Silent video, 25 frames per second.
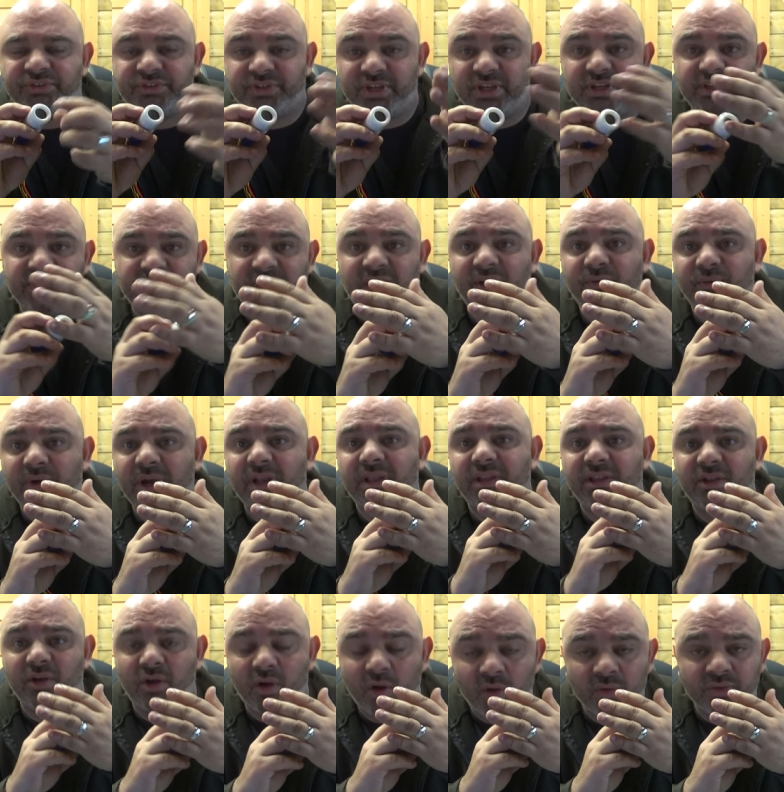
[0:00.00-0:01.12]
sit
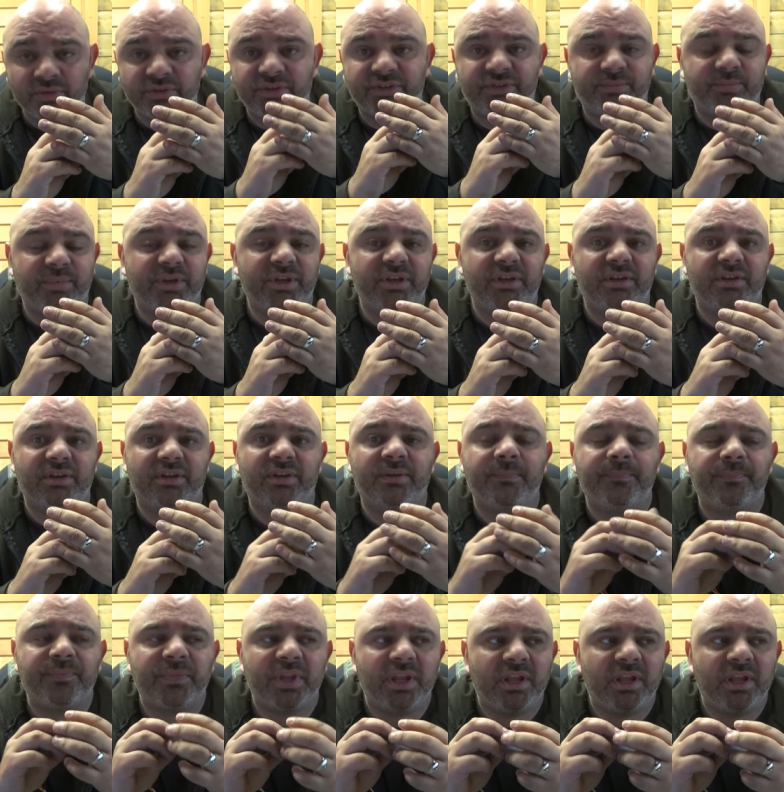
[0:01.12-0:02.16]
directly on the speaker.